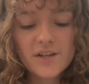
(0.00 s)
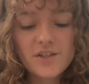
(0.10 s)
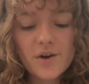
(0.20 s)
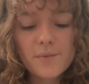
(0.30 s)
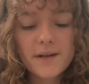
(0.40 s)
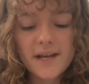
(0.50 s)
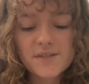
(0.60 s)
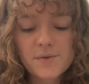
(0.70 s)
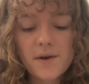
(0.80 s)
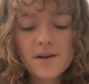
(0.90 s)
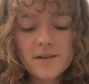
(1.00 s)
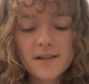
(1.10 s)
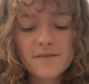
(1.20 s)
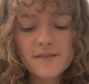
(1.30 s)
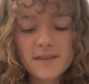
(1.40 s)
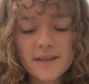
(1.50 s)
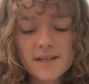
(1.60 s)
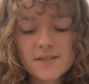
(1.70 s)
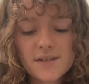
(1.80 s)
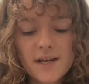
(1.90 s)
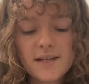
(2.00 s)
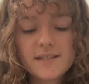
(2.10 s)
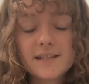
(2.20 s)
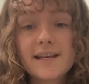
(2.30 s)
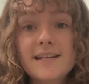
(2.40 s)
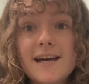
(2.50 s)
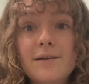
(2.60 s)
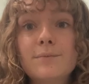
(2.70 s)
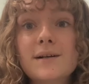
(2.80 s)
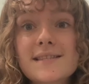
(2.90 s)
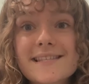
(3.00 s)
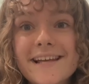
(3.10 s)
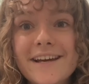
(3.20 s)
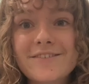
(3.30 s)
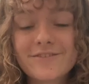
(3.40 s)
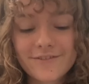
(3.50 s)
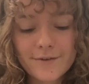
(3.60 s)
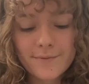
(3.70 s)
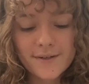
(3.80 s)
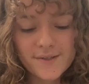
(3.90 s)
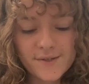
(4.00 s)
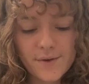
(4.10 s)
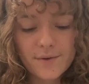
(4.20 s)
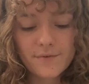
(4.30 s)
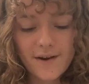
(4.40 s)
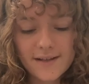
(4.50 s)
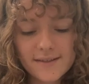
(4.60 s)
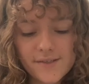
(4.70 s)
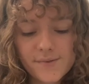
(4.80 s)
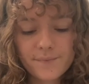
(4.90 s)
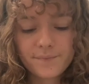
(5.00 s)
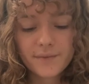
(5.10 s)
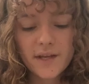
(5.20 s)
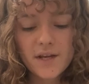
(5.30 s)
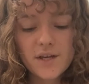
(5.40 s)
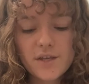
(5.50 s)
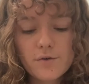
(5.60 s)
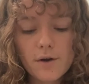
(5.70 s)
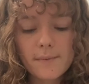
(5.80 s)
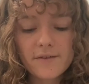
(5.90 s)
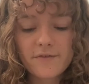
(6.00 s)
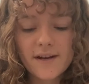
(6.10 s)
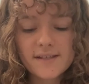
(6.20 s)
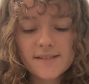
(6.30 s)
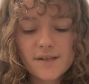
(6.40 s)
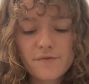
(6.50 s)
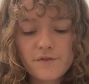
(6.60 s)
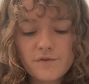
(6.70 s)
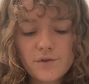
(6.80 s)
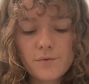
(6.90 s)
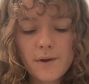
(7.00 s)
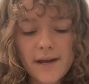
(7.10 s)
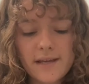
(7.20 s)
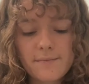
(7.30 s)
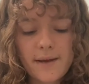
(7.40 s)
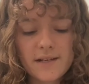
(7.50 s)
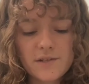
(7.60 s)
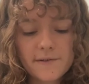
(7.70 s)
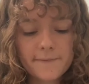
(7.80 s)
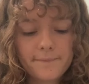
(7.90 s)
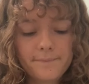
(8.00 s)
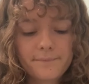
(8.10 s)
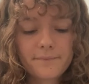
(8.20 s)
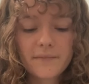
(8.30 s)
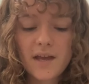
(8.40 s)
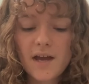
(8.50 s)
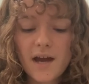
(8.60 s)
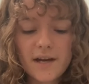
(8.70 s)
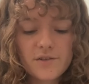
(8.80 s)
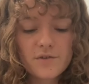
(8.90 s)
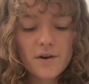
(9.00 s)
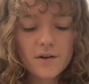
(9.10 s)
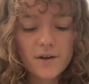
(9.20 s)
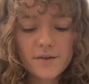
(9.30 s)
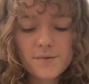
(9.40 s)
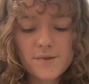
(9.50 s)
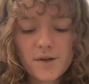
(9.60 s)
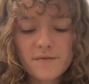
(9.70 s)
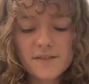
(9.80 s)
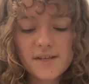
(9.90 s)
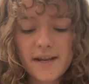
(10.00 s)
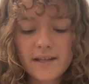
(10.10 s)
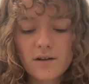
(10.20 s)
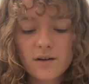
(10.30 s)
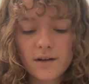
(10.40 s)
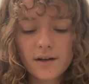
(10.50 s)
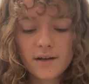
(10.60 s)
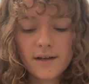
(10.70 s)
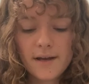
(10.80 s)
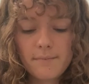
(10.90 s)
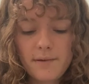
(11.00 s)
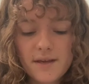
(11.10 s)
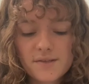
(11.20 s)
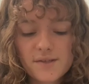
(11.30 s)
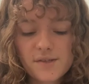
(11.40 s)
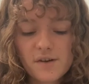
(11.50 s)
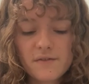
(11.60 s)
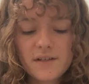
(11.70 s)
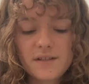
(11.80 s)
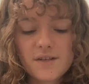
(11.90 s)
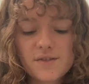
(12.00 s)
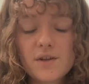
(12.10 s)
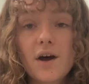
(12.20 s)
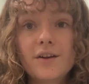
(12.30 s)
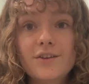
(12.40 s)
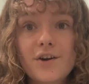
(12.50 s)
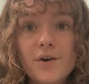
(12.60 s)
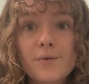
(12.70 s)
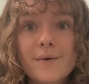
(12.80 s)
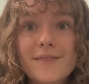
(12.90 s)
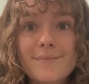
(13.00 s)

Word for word: No one has greater love than this, to lay down one's life for one's friends. You are my friends if you do what I command you. I do not call you servants any longer, because the servant does not know what the